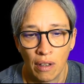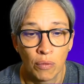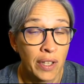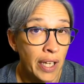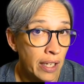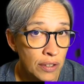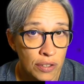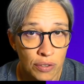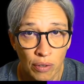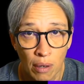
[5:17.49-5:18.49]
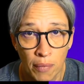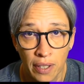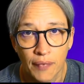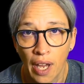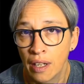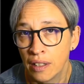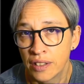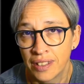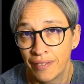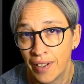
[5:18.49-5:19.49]
Related to trauma, and
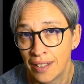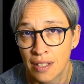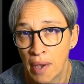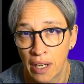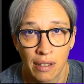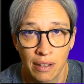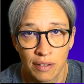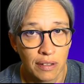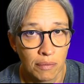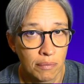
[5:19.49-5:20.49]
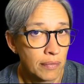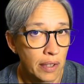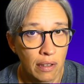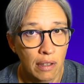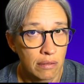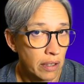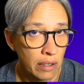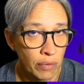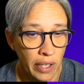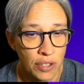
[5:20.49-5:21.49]
it's a defense mechanism
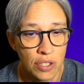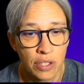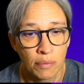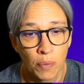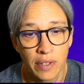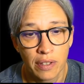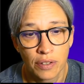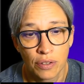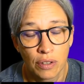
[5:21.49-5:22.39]
in relationship with this